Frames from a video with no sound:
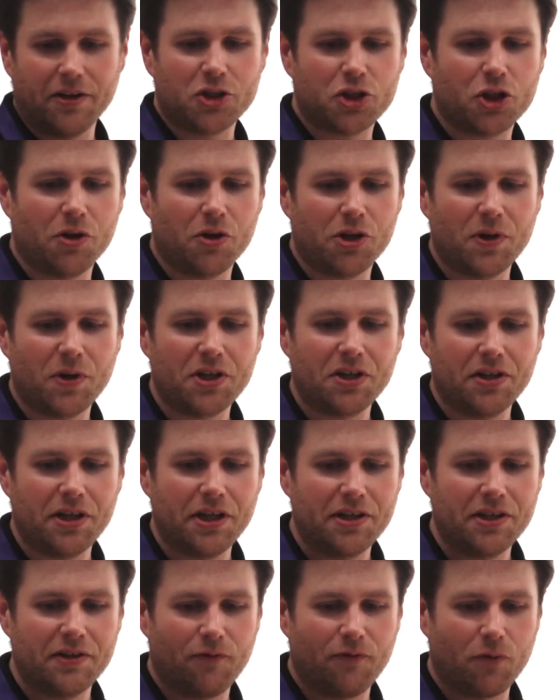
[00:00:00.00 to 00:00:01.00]
show you what you
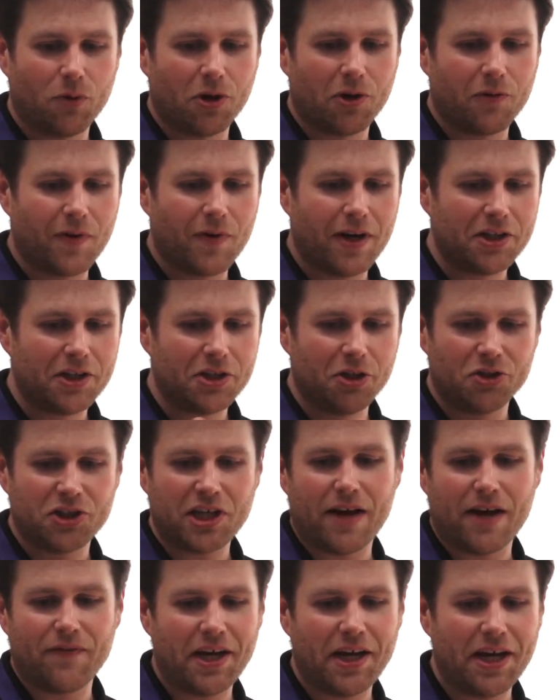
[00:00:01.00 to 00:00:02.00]
need for your
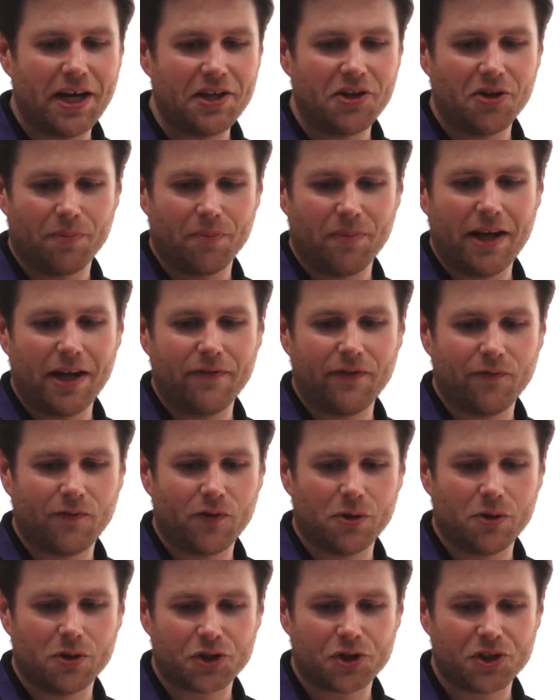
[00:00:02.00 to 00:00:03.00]
Java 8, your Maven
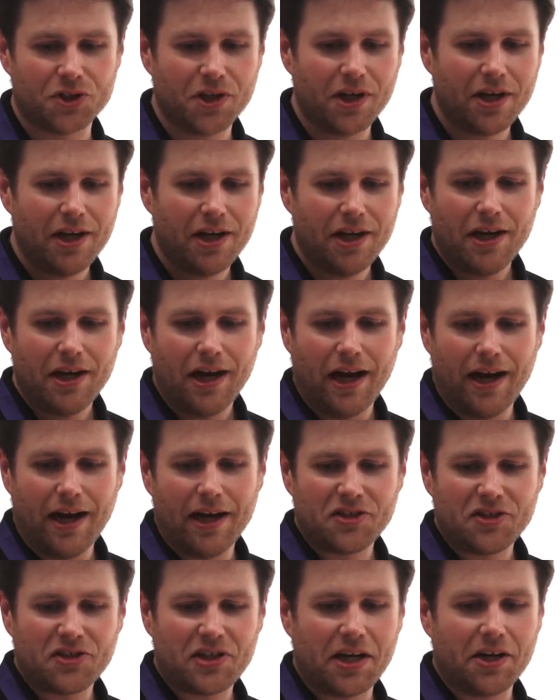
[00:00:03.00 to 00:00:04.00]
version,
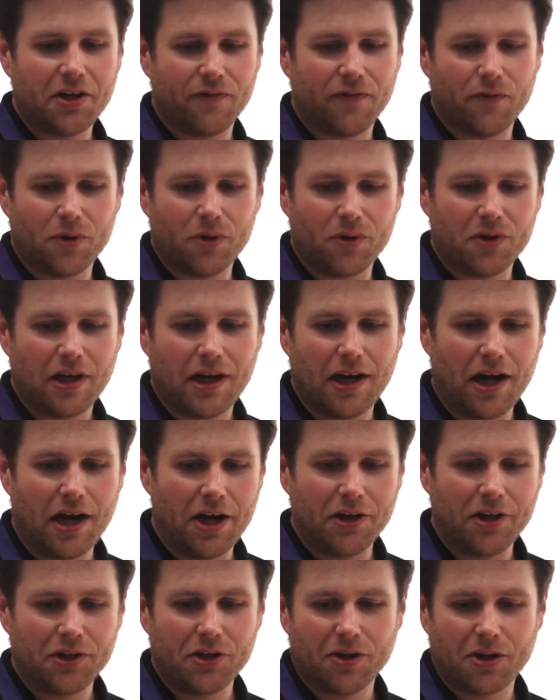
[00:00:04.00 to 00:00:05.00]
setting
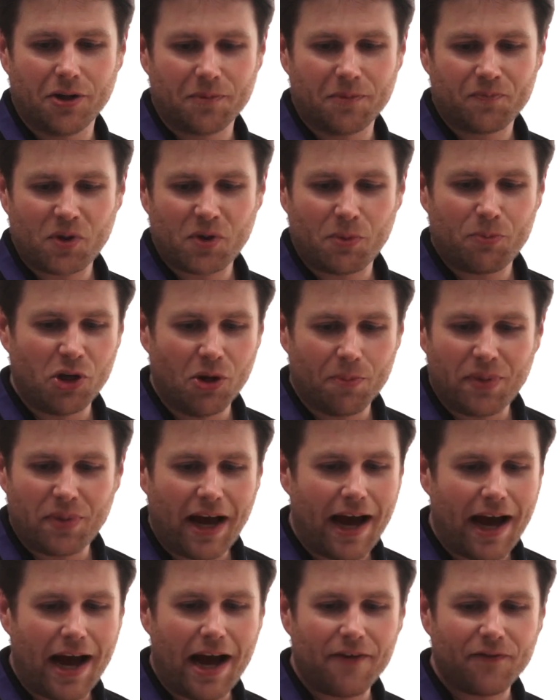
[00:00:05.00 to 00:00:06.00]
your
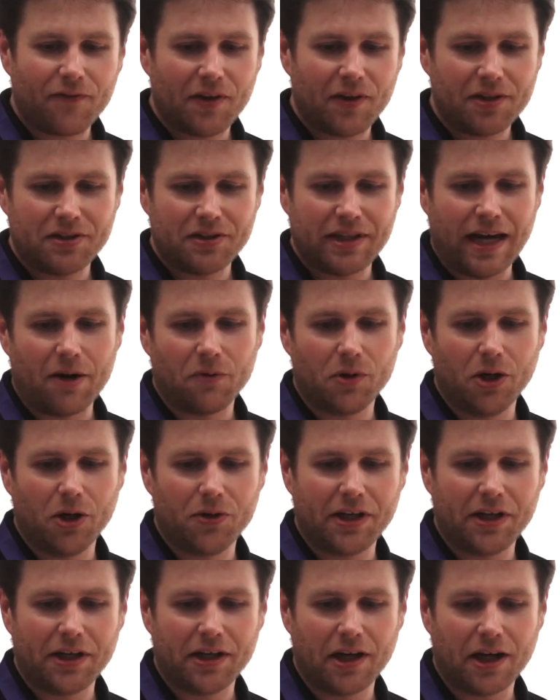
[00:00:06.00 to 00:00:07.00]
path,
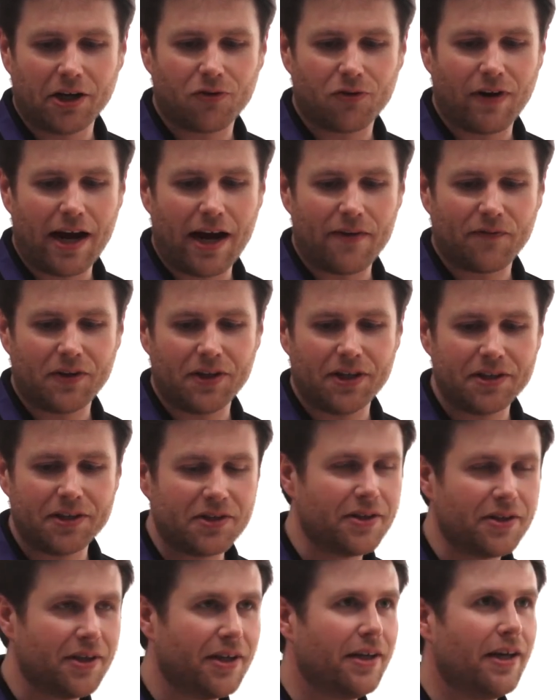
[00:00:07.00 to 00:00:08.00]
downloading a Karaf
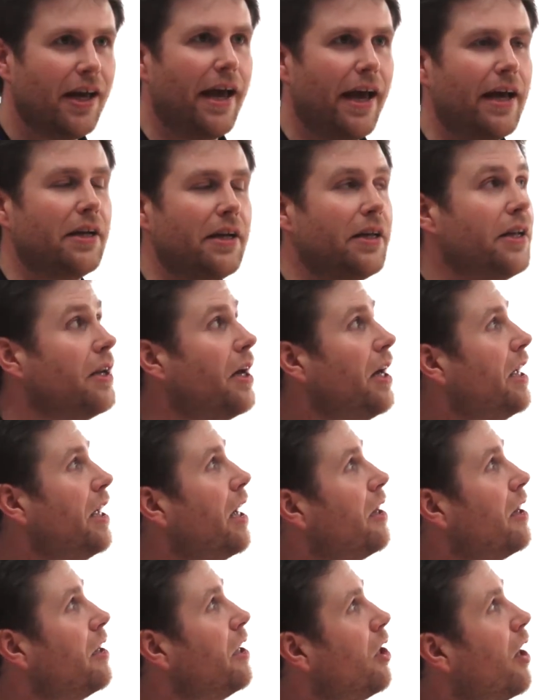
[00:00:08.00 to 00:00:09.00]
kit, and then
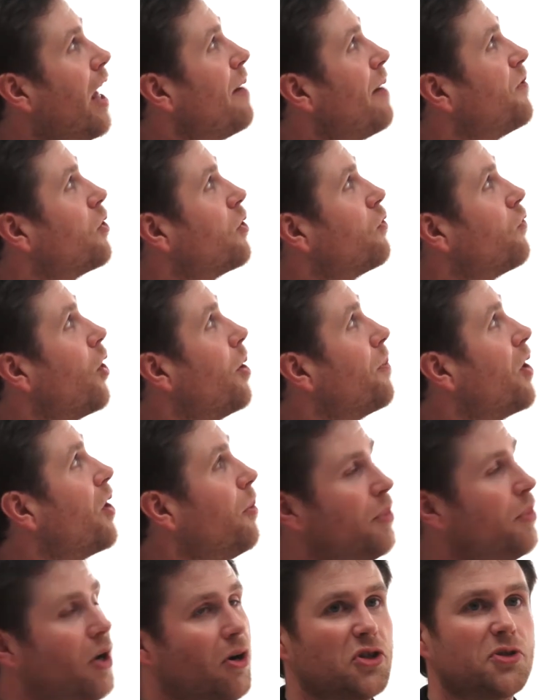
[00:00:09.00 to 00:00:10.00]
a little app for Chrome
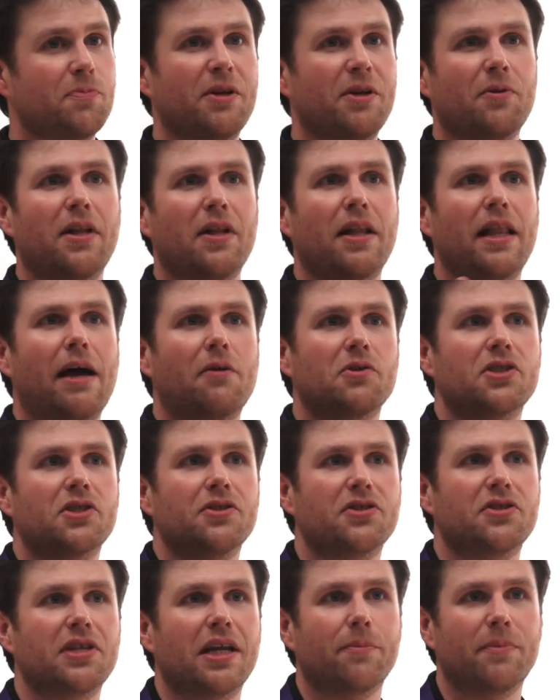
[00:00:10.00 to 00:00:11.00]
called Postman will allow us to
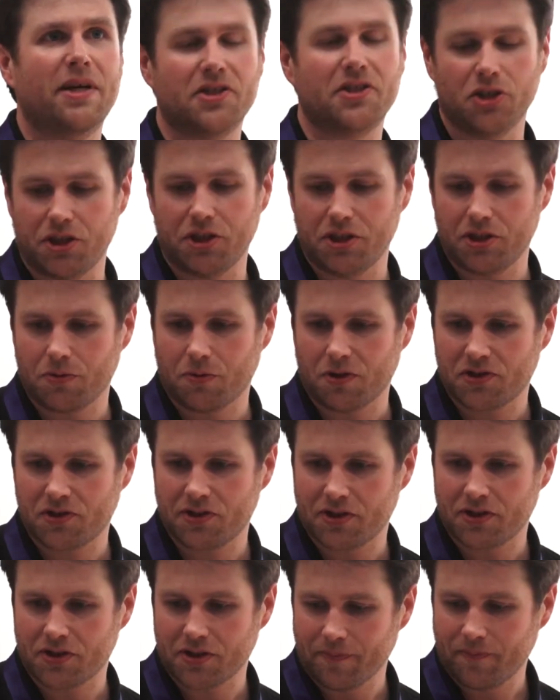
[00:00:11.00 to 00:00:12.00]
send a message into our
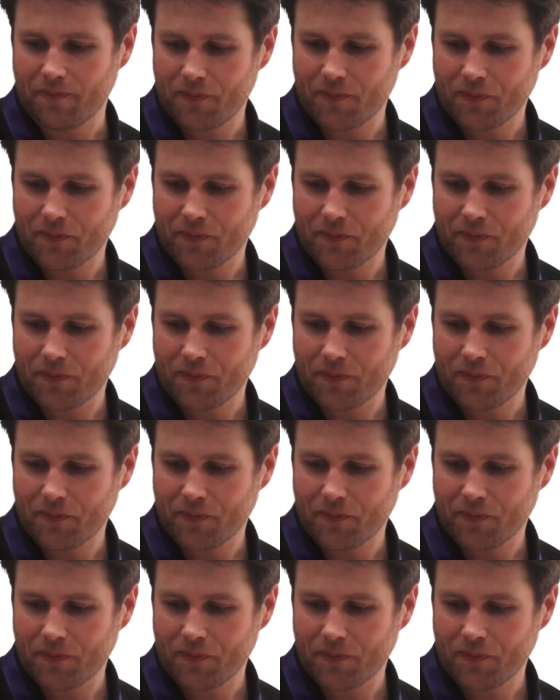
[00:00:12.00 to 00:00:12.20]
system.